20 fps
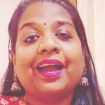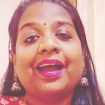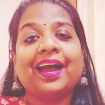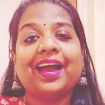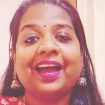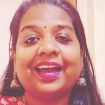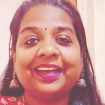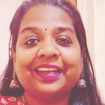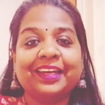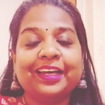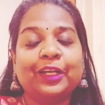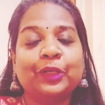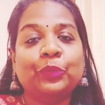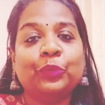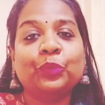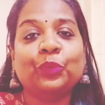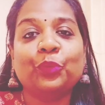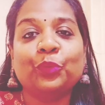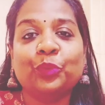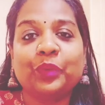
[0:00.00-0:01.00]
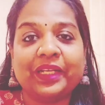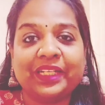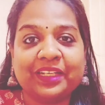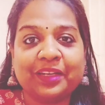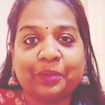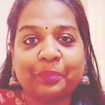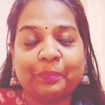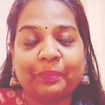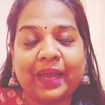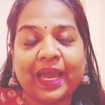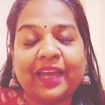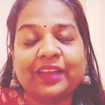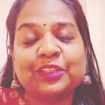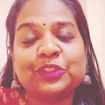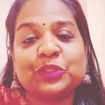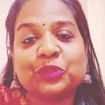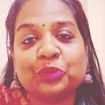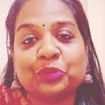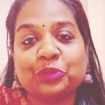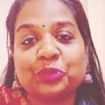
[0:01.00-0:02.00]
hi hello welcome back
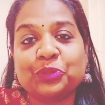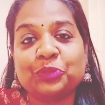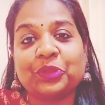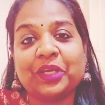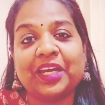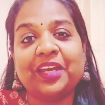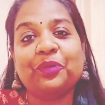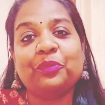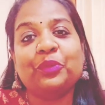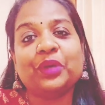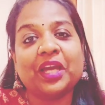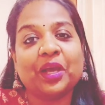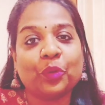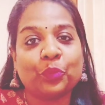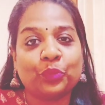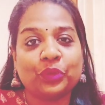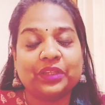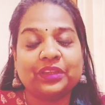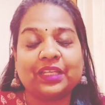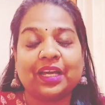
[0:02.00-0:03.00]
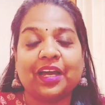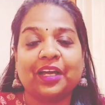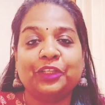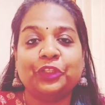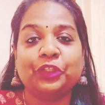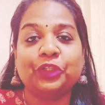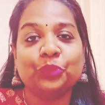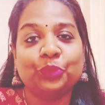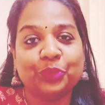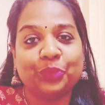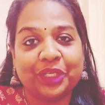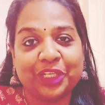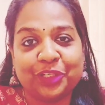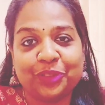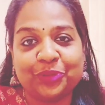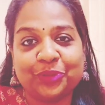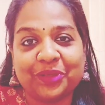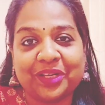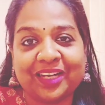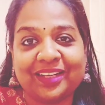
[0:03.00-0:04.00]
so today we are with a new
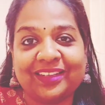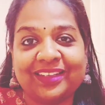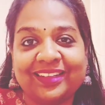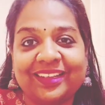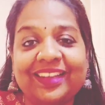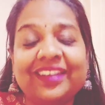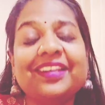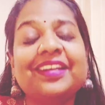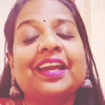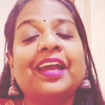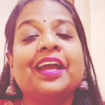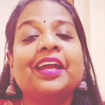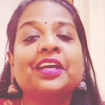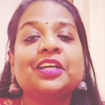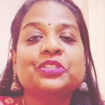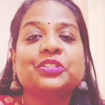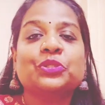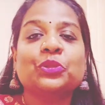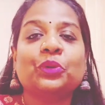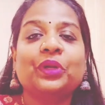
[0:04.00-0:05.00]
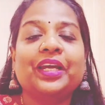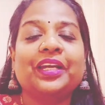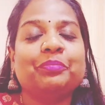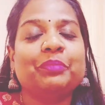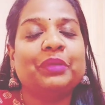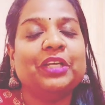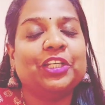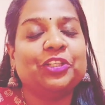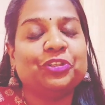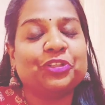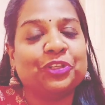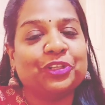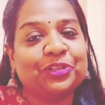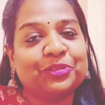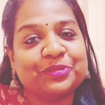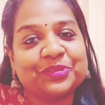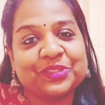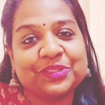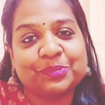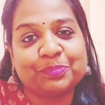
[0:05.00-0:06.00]
video content so let me
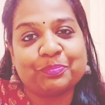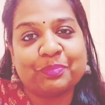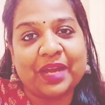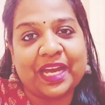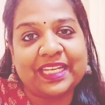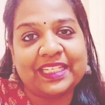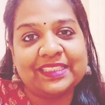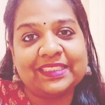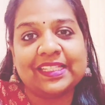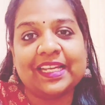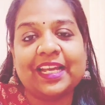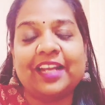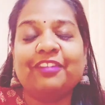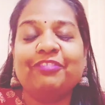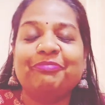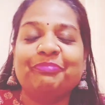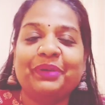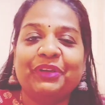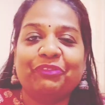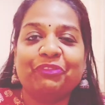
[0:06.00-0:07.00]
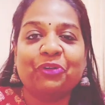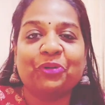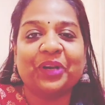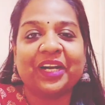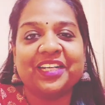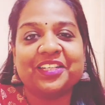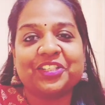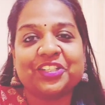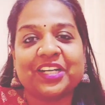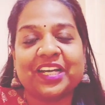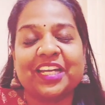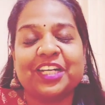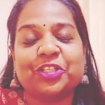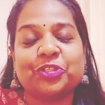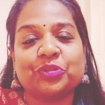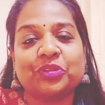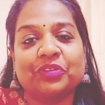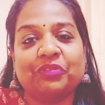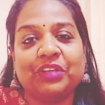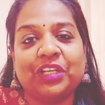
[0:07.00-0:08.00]
introduce myself before entering into
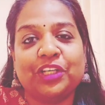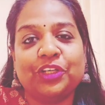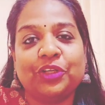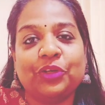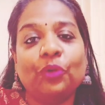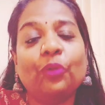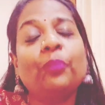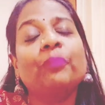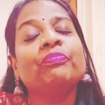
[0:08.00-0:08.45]
the video